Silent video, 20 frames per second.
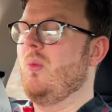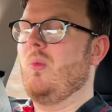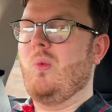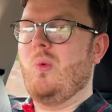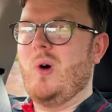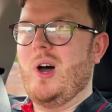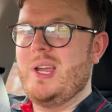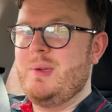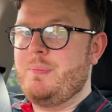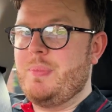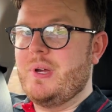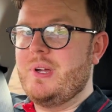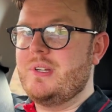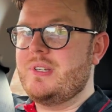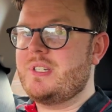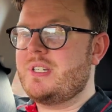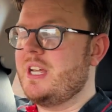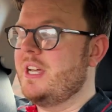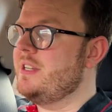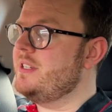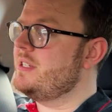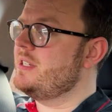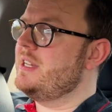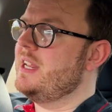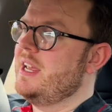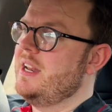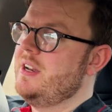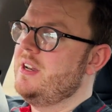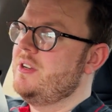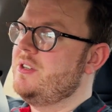wipers as
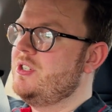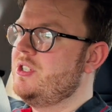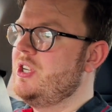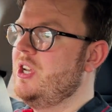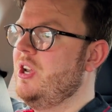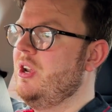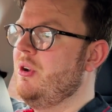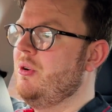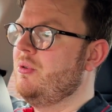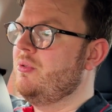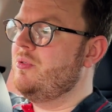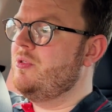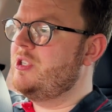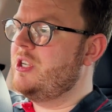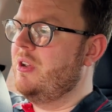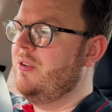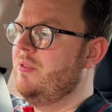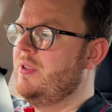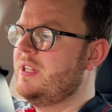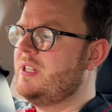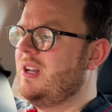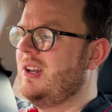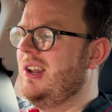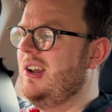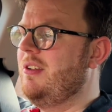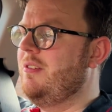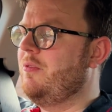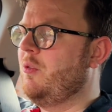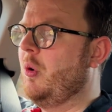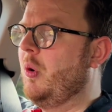standard too. So there's a
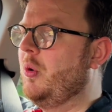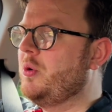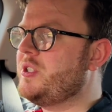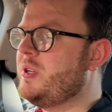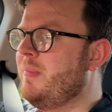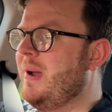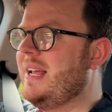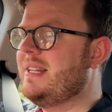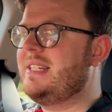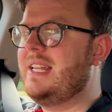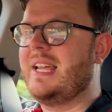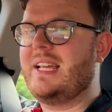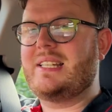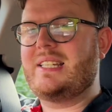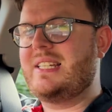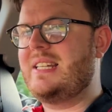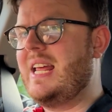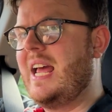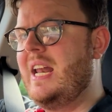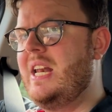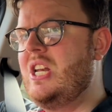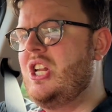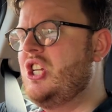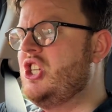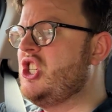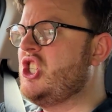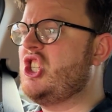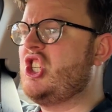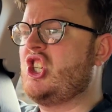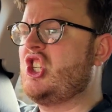lot of automatic
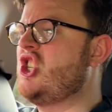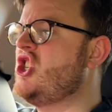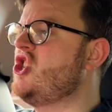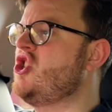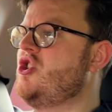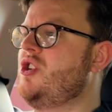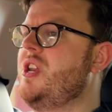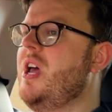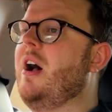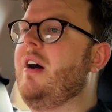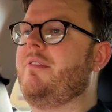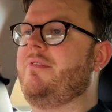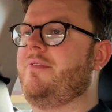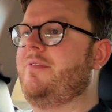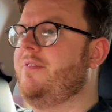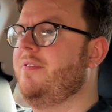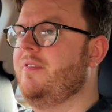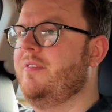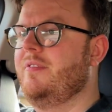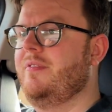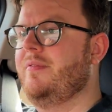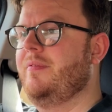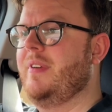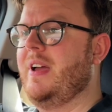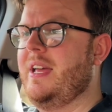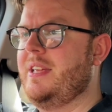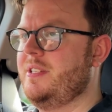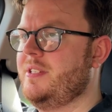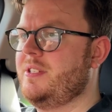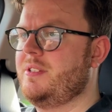standard stuff
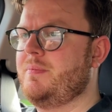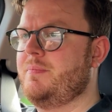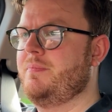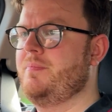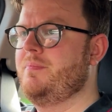as